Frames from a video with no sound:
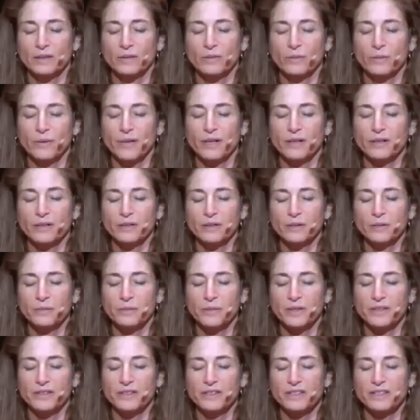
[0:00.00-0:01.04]

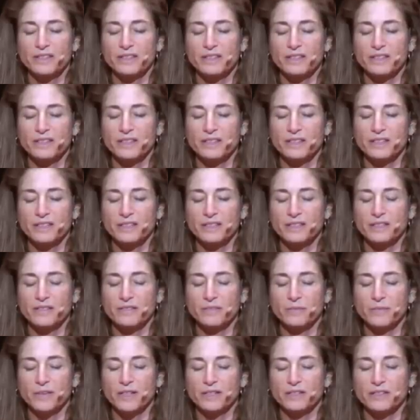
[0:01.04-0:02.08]
Welcome in the season
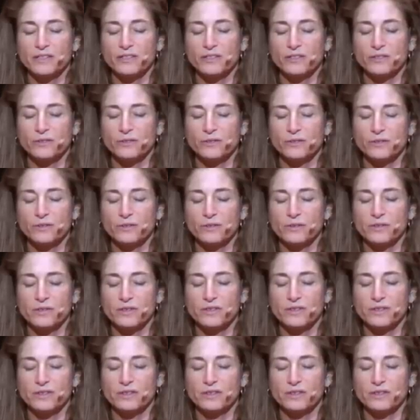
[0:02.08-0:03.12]
of
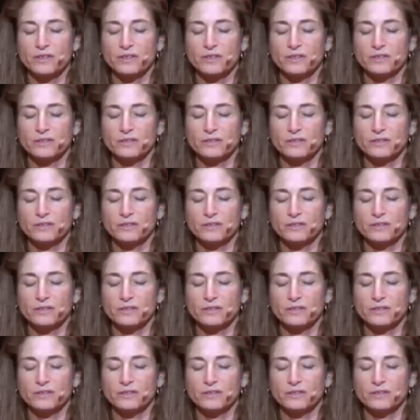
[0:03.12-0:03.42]
monsoons.